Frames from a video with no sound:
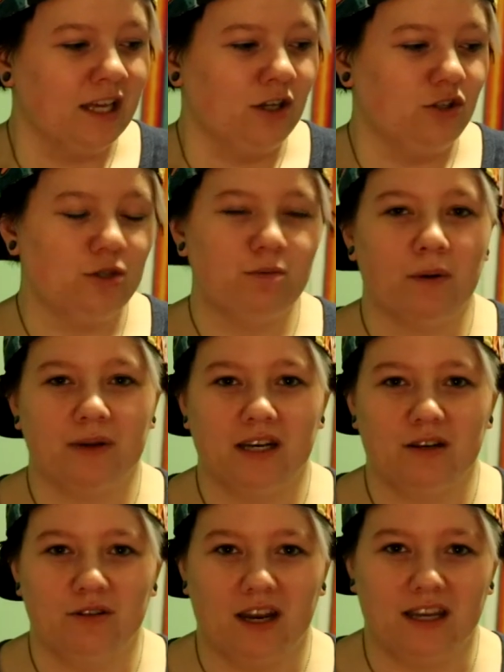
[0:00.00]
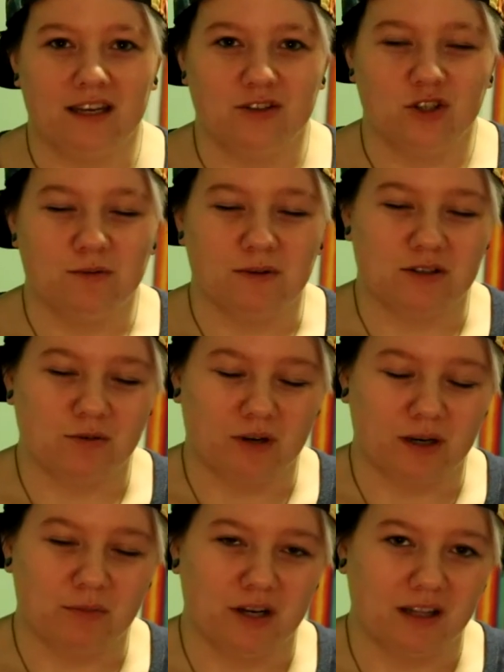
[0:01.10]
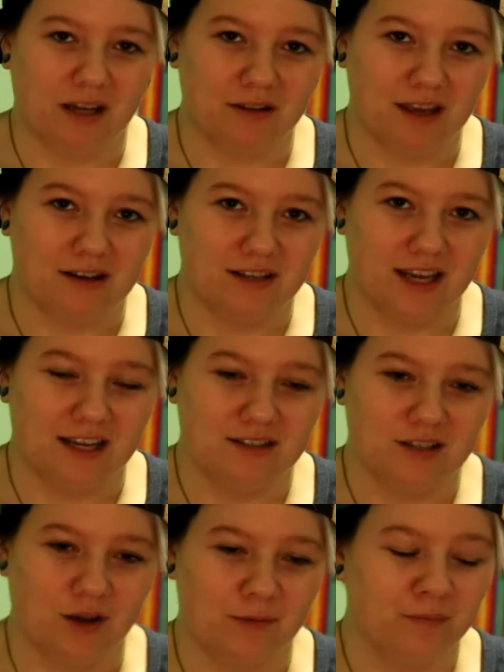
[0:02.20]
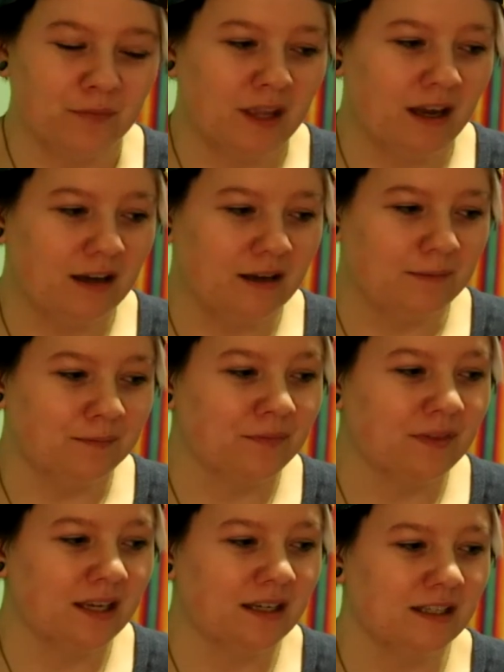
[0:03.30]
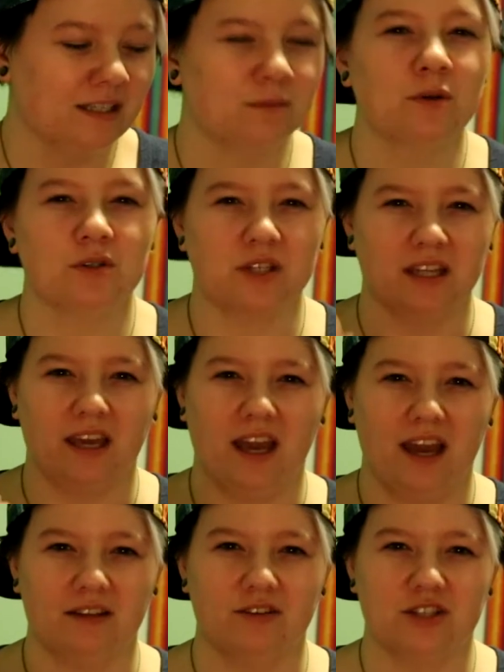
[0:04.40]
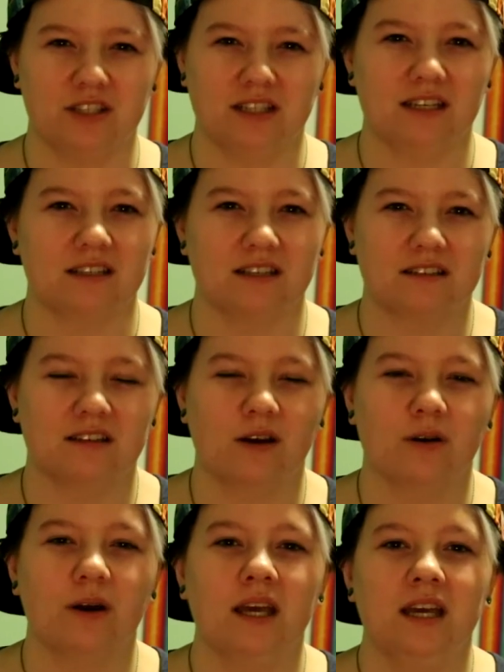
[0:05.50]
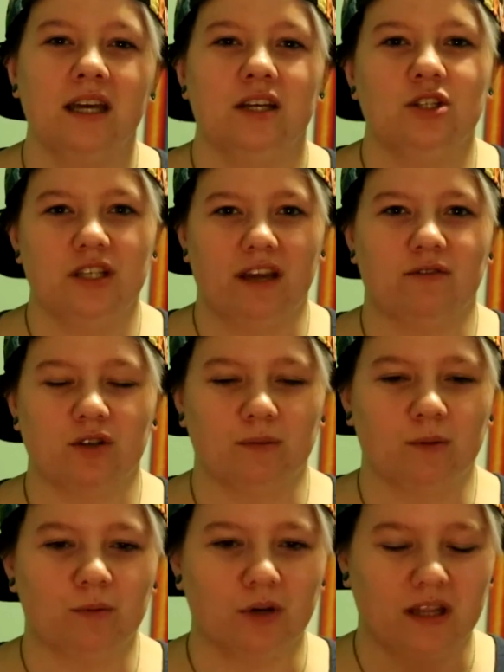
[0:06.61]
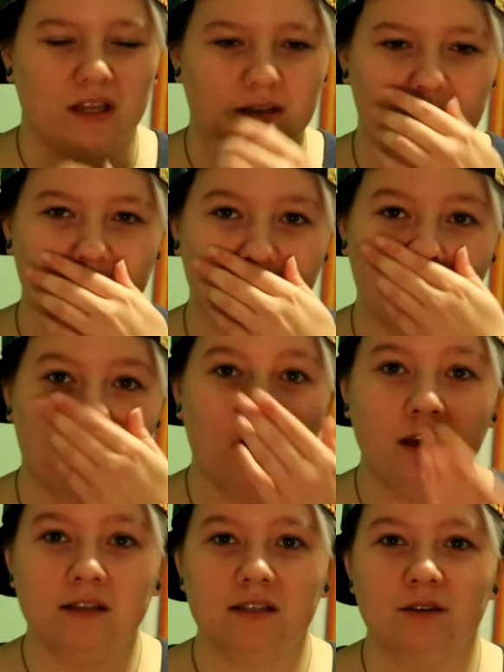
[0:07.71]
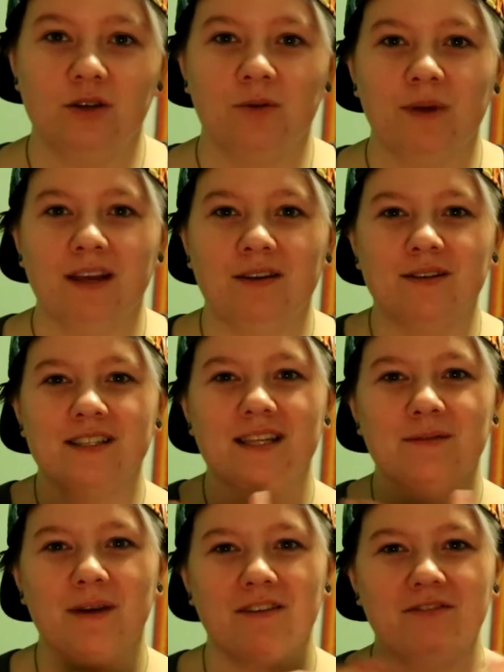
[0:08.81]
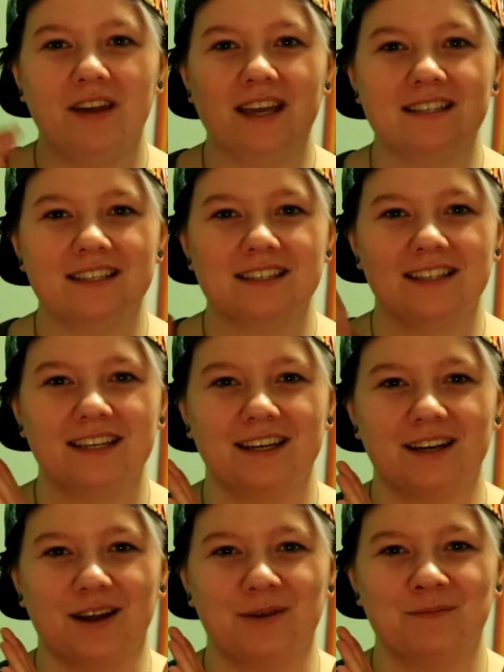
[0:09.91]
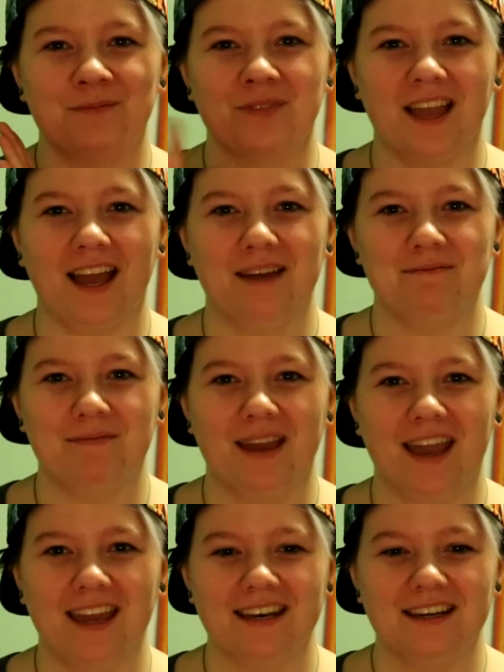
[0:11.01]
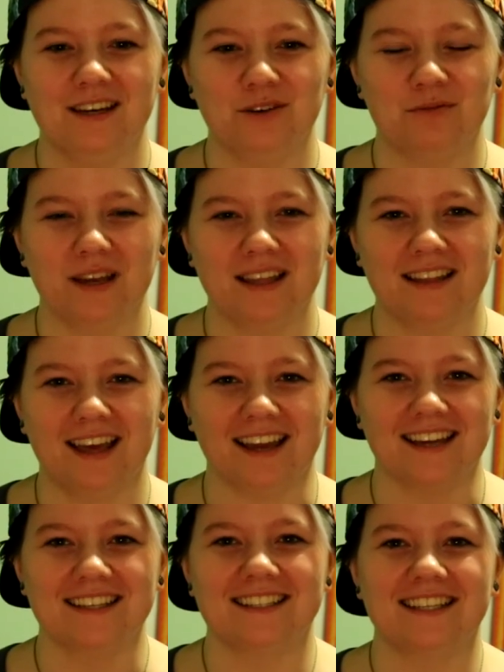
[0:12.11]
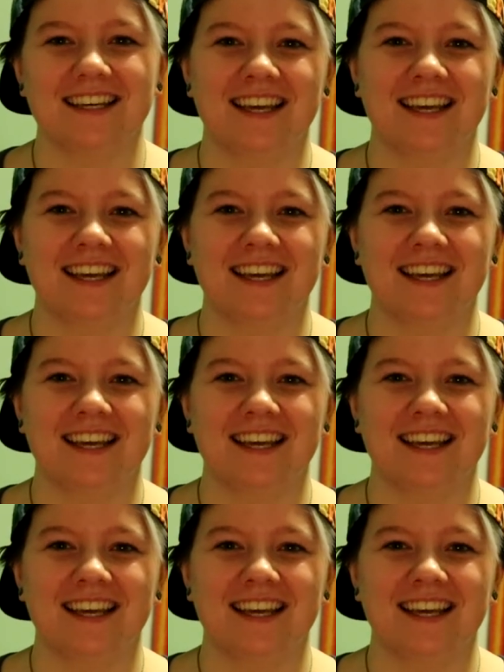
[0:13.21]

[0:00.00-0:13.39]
She's probably going to do that again. She's been snoring pretty loudly all day, so... Um, it's mostly like allergy season, so she's having trouble breathing a little bit more. Also, you may notice that my face is lit up. I made a ring light.